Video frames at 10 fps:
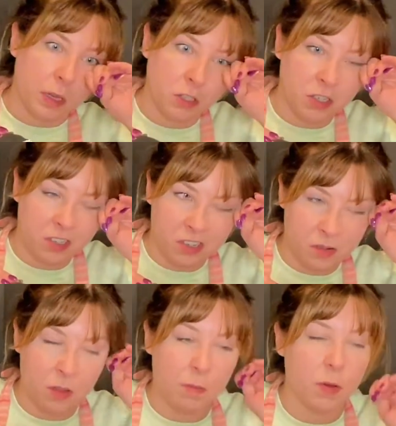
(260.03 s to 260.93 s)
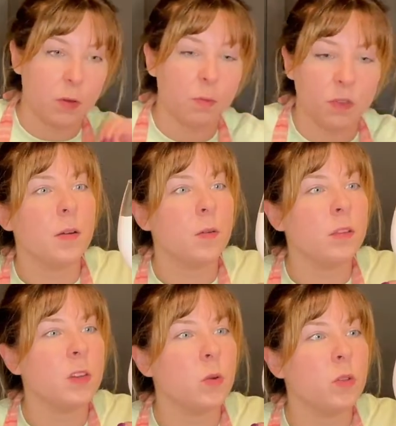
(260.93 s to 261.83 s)
Let's just do the boobs.
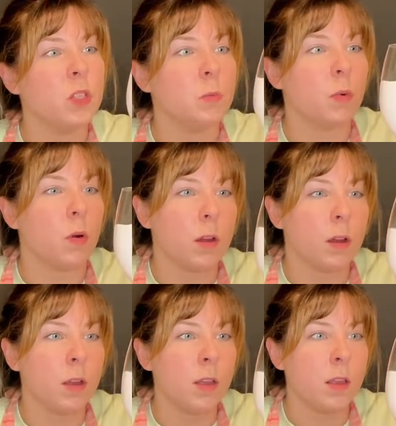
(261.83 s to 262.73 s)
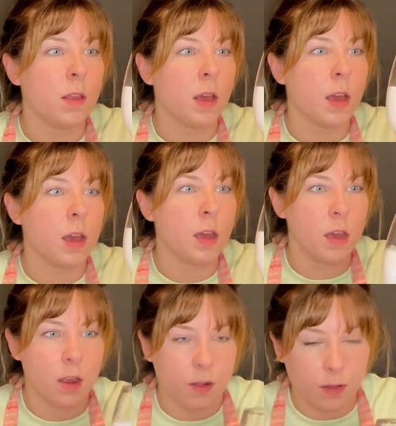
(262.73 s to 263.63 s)
What's a good spot? I'd say
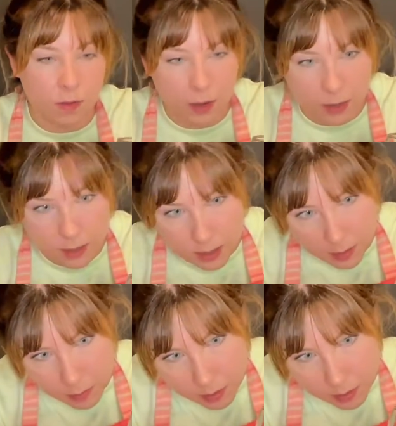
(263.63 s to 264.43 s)
here, there's like a dip.